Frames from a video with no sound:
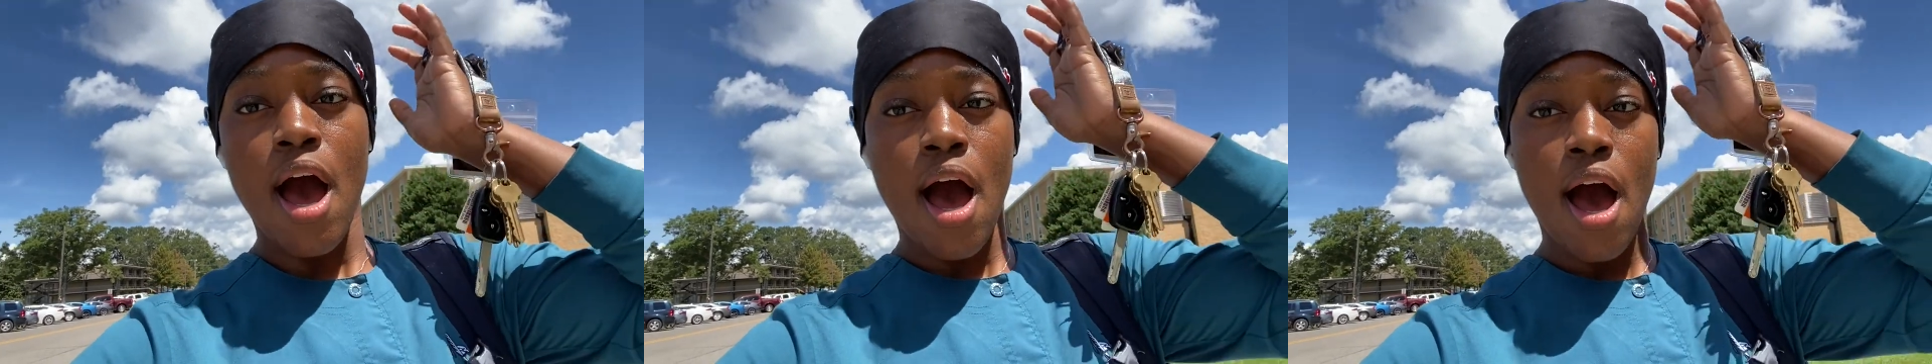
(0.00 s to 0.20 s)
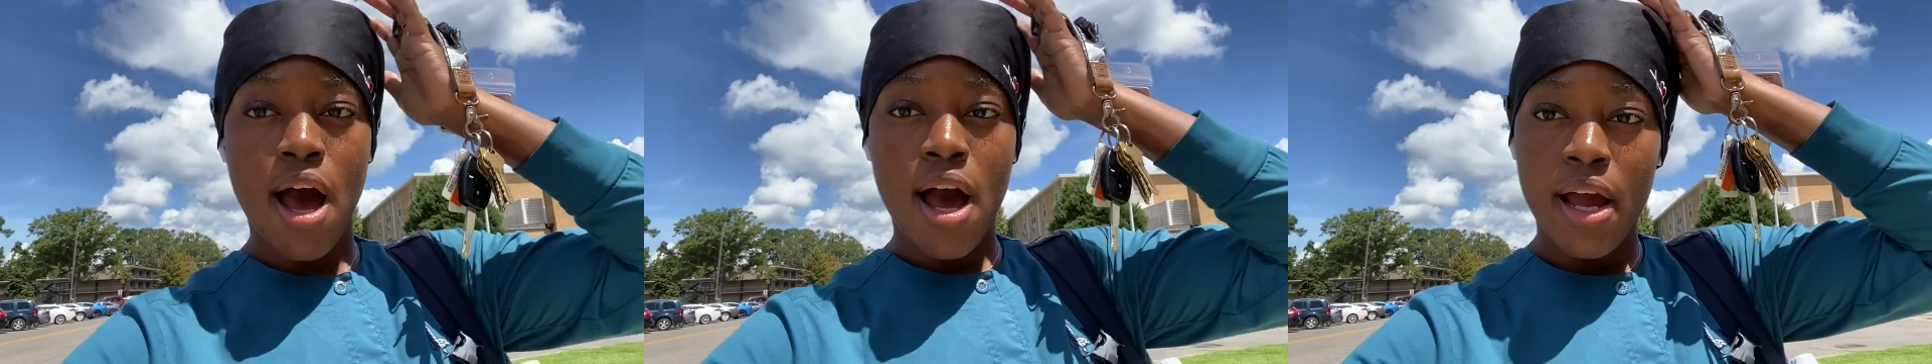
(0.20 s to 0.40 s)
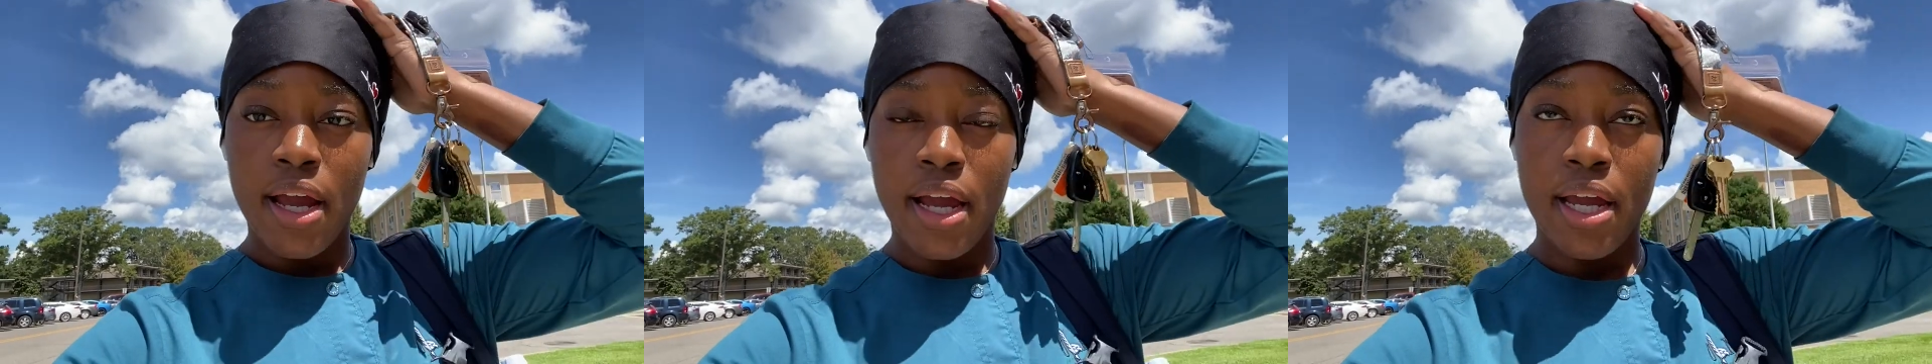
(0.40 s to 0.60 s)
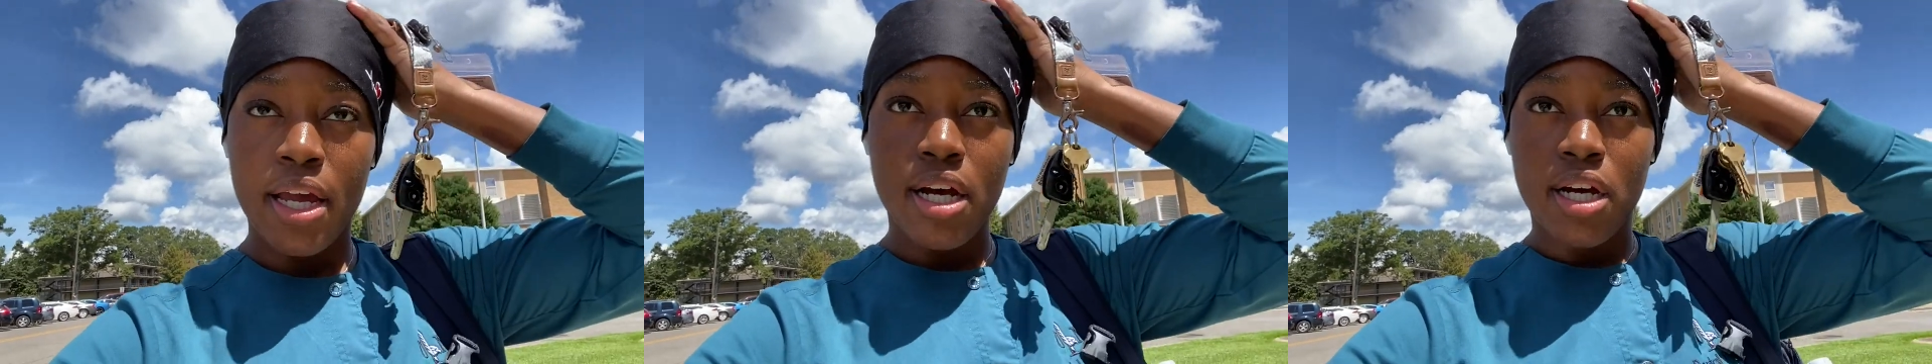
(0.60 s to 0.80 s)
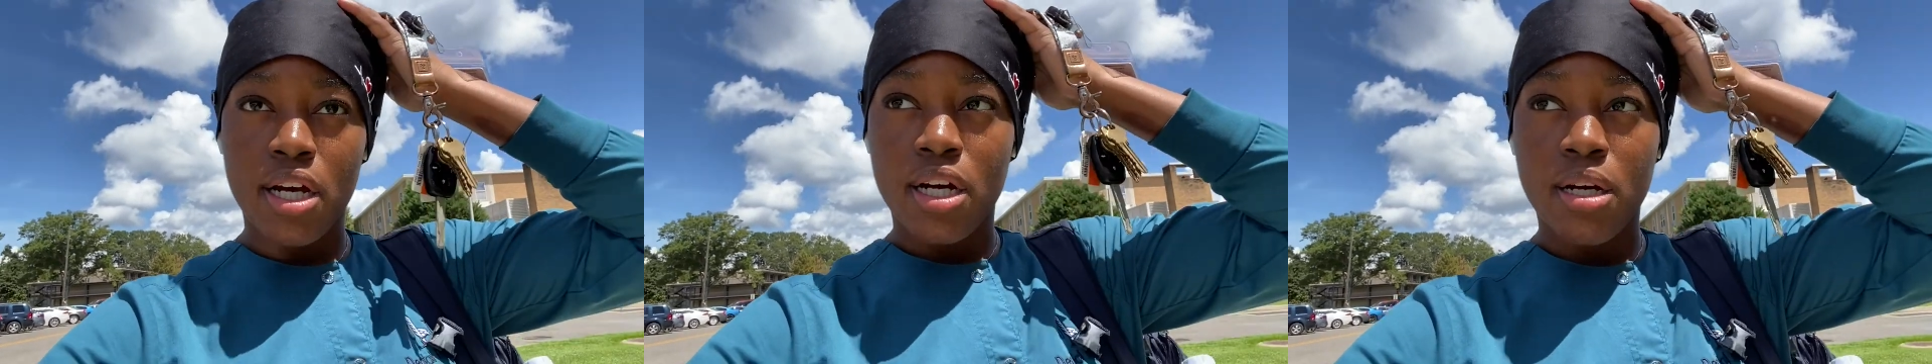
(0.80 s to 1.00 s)
I
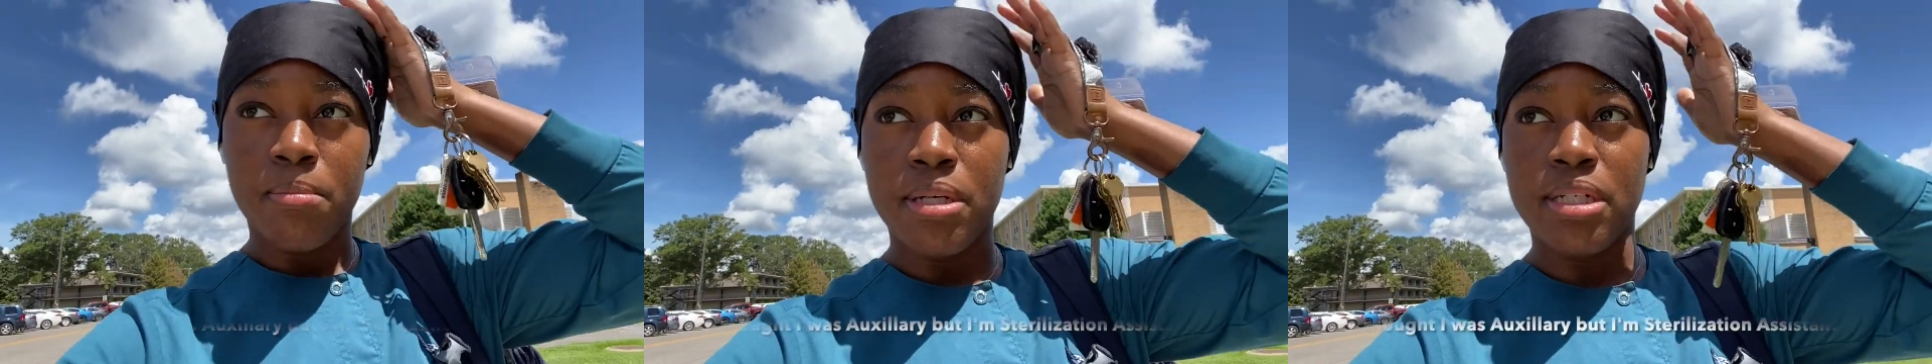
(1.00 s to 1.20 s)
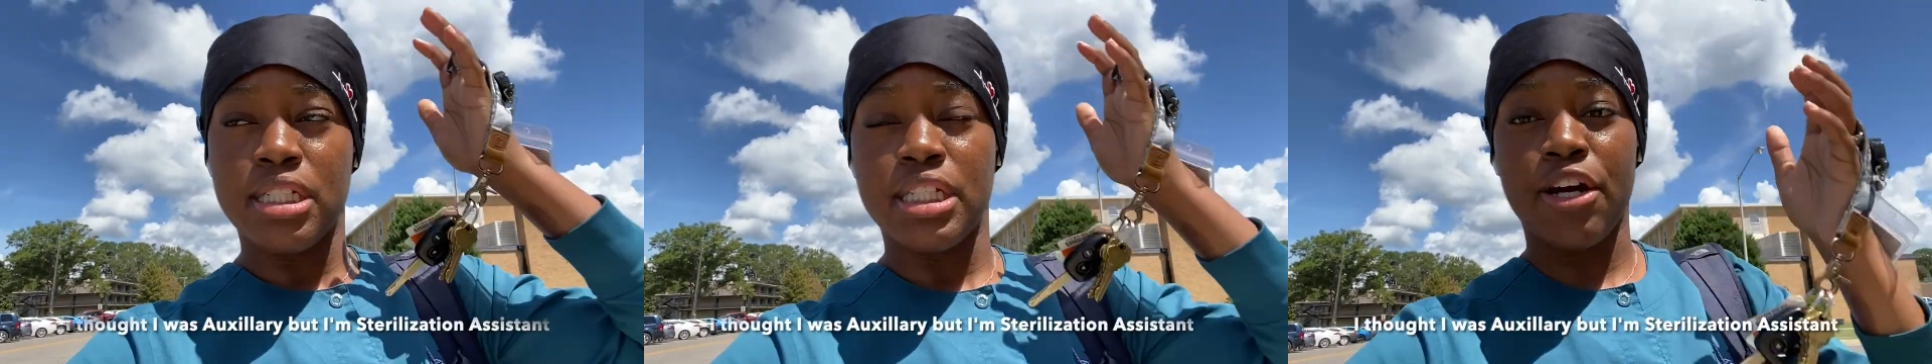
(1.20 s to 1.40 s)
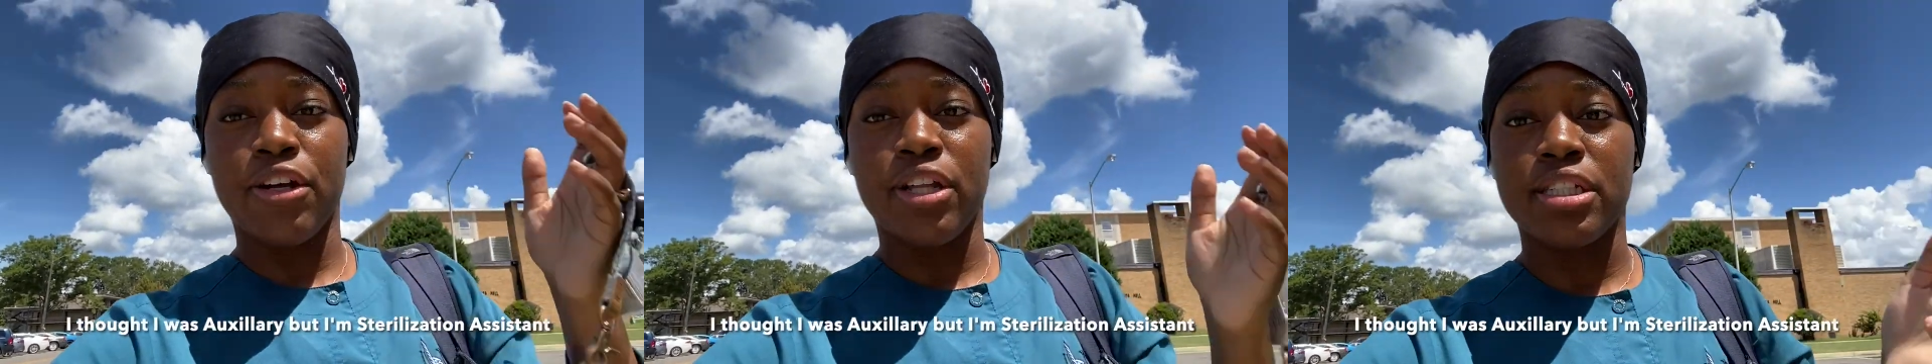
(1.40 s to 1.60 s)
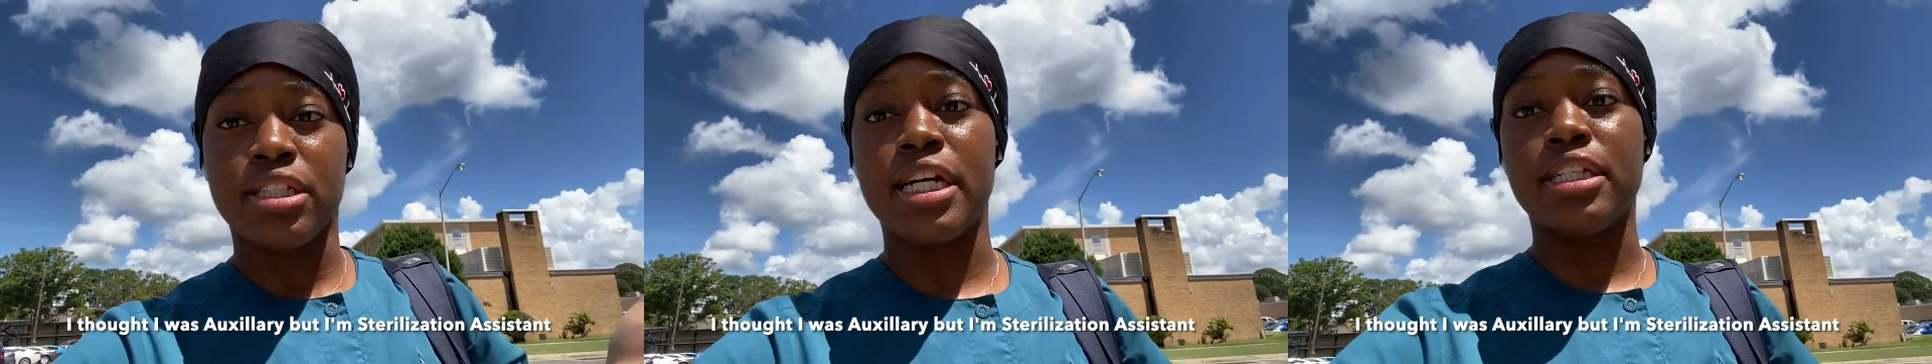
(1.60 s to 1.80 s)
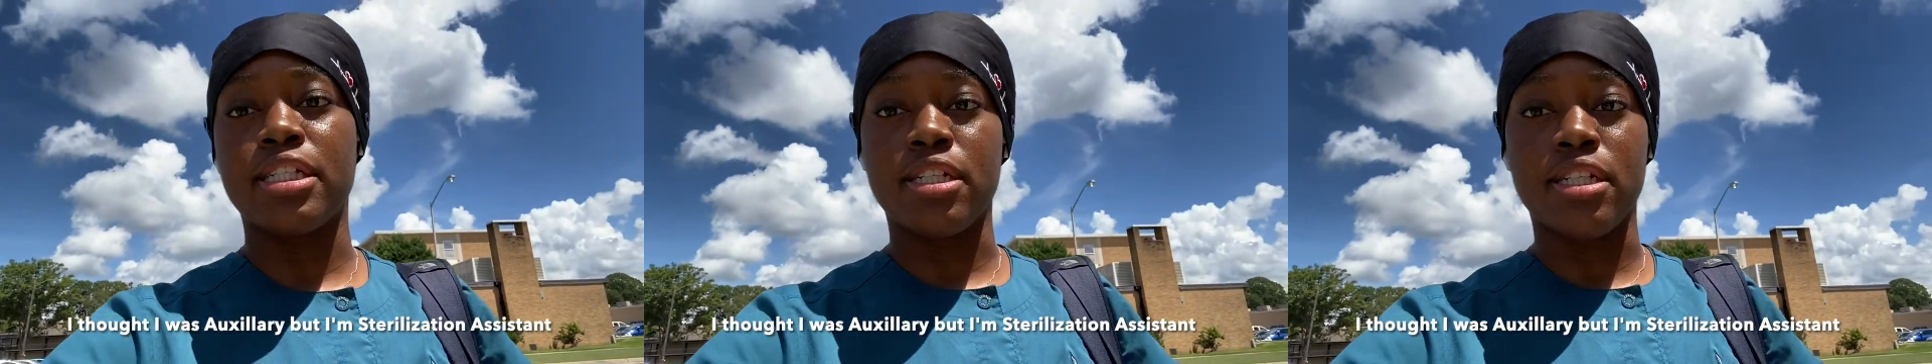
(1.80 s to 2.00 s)
am sterilization